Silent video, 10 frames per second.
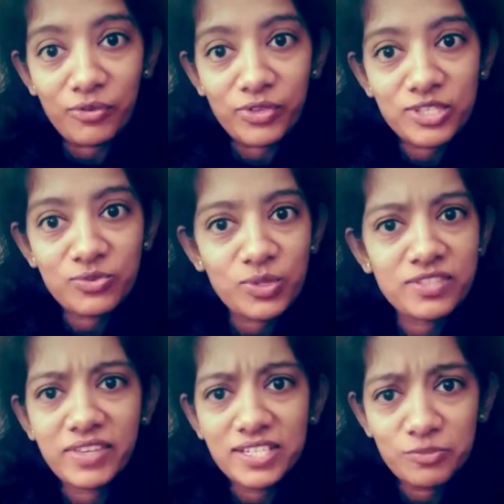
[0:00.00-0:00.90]
which was a
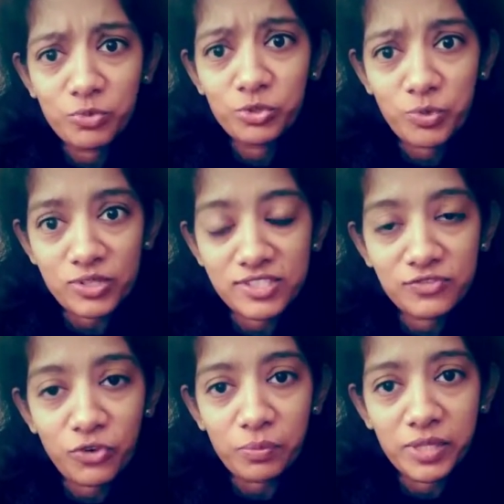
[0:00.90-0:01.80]
very smooth process
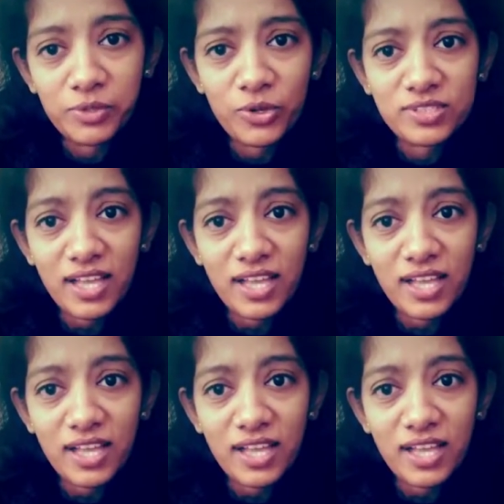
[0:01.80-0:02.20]
for me because